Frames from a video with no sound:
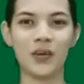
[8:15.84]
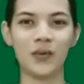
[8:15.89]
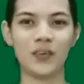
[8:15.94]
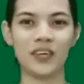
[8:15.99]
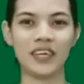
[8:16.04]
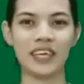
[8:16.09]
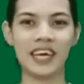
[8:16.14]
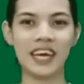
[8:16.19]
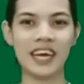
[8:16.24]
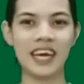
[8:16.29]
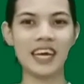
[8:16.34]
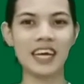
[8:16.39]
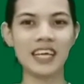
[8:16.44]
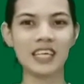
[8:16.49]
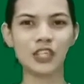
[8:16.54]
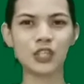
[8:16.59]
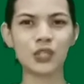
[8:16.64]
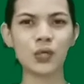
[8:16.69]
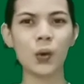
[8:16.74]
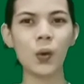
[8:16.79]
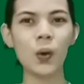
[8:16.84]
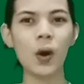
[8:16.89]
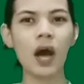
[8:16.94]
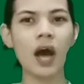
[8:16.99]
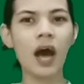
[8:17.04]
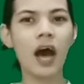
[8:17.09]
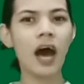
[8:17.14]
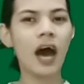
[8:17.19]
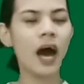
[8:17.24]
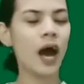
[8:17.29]
Okay, so
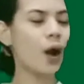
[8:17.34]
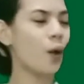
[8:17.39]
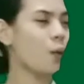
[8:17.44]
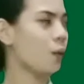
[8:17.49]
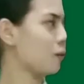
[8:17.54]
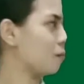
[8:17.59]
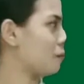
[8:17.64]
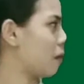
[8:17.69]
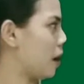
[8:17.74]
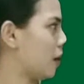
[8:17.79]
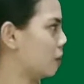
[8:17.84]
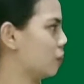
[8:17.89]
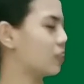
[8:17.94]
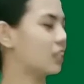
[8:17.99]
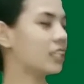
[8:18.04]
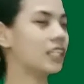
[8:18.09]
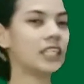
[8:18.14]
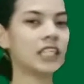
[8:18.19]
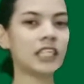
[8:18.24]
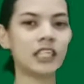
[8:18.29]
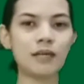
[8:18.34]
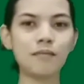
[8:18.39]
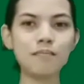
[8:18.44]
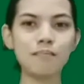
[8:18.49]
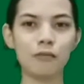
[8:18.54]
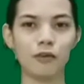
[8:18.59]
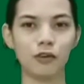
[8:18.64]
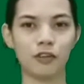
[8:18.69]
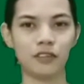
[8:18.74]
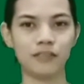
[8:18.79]
how about this
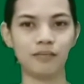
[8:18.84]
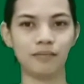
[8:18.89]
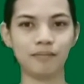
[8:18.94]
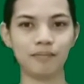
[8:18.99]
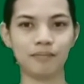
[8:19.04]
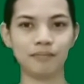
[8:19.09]
symbol?